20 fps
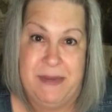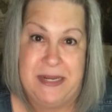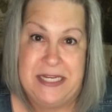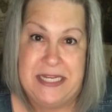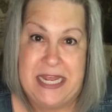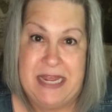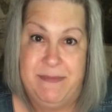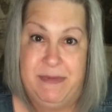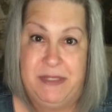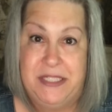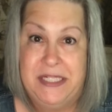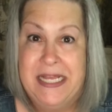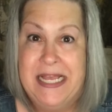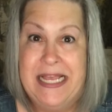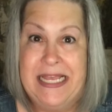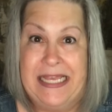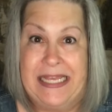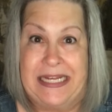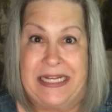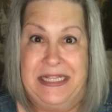my table.
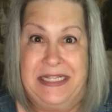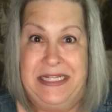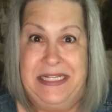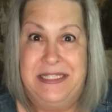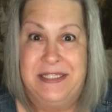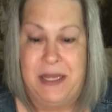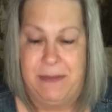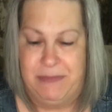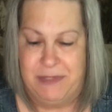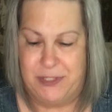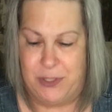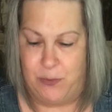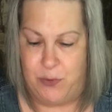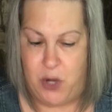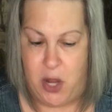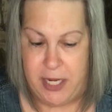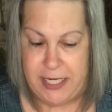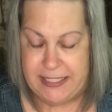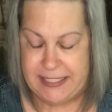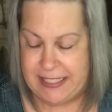It cleans up so
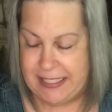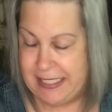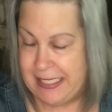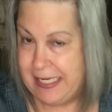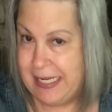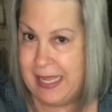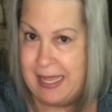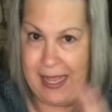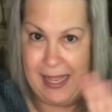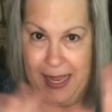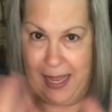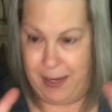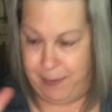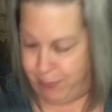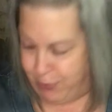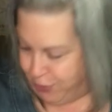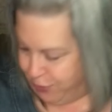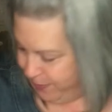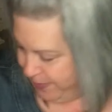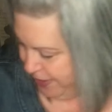nicely and
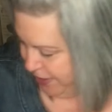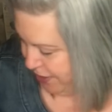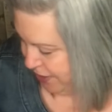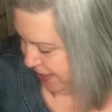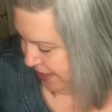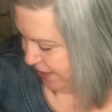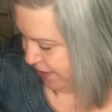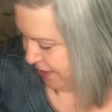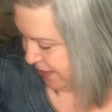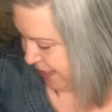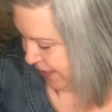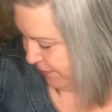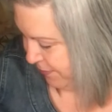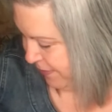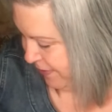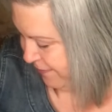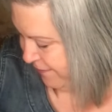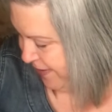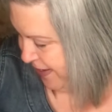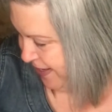boom, you just can get
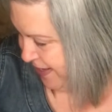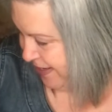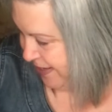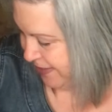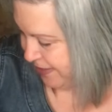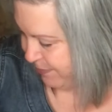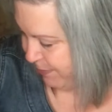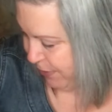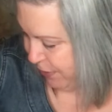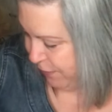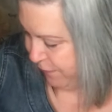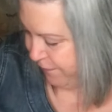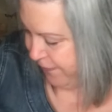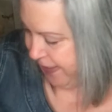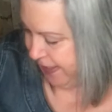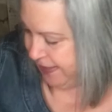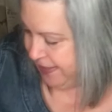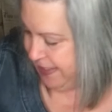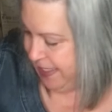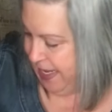rid of it and it's
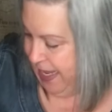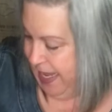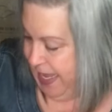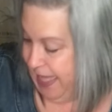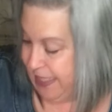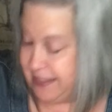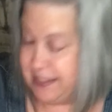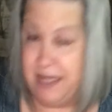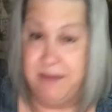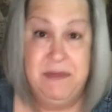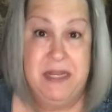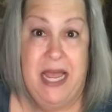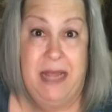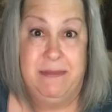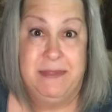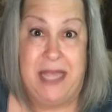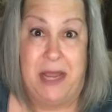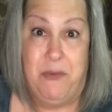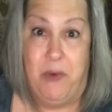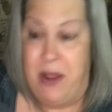perfect. And
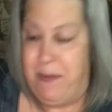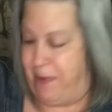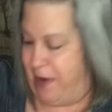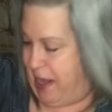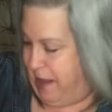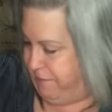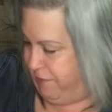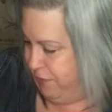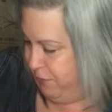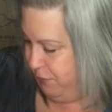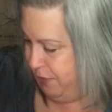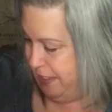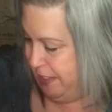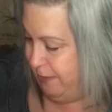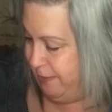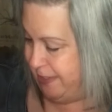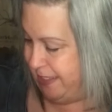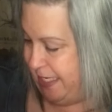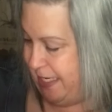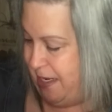sometimes I wipe it off and
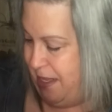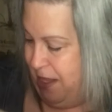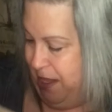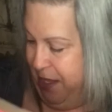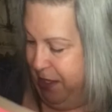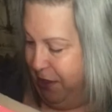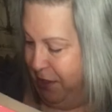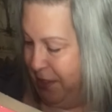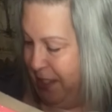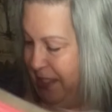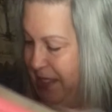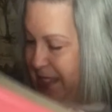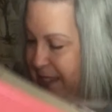reuse it. Look at